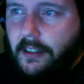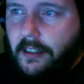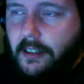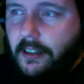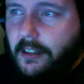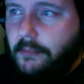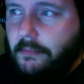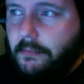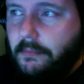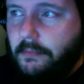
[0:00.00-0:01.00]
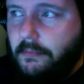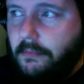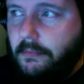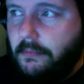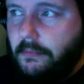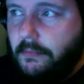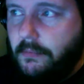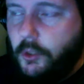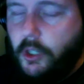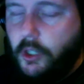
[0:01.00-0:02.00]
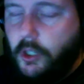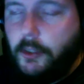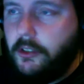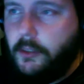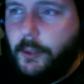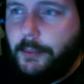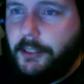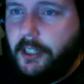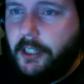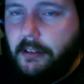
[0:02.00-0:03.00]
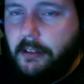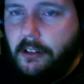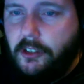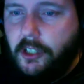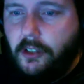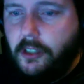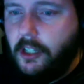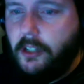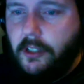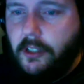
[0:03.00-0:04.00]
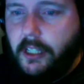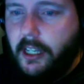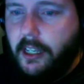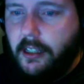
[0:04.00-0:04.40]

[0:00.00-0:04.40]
Or go onto the website beeroclockshow.co.uk